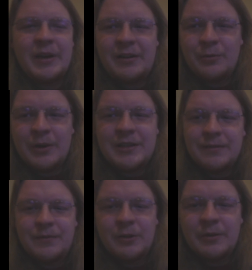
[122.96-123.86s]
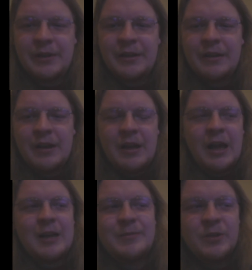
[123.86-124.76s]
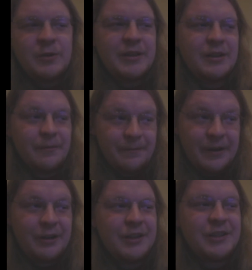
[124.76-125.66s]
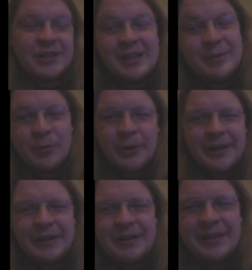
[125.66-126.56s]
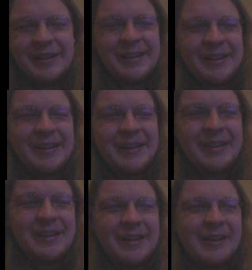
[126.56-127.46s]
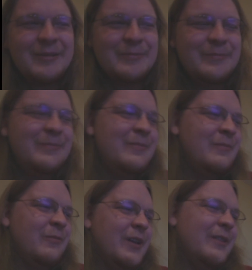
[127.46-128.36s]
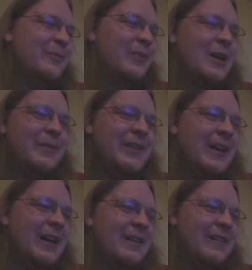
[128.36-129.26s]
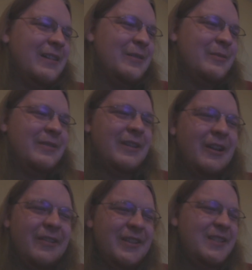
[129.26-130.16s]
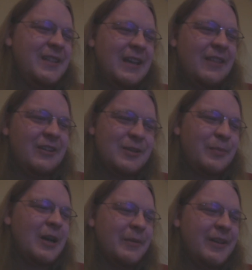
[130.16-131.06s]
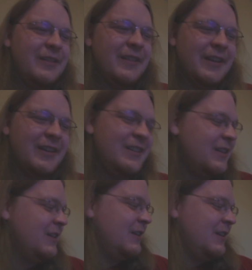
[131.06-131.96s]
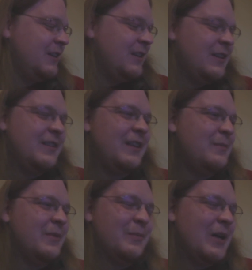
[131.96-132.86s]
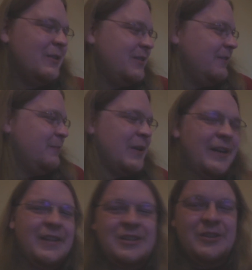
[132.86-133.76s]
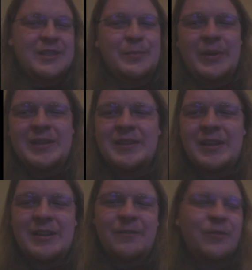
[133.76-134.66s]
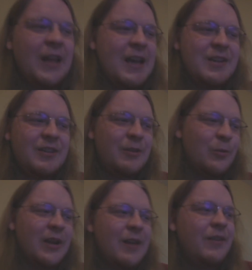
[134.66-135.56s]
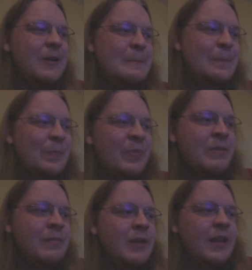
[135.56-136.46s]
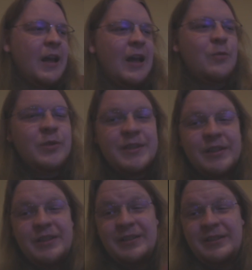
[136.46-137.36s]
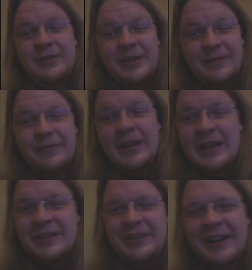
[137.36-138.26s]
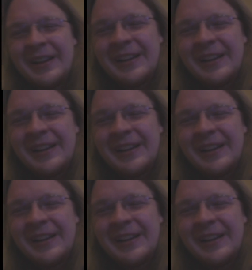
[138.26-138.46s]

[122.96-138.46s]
better ways of doing it. I'm doing it a very cheap way. Well, probably not. All of this together is probably the same amount of money that you can spend on Flash or whatever. I would suggest you get Flash,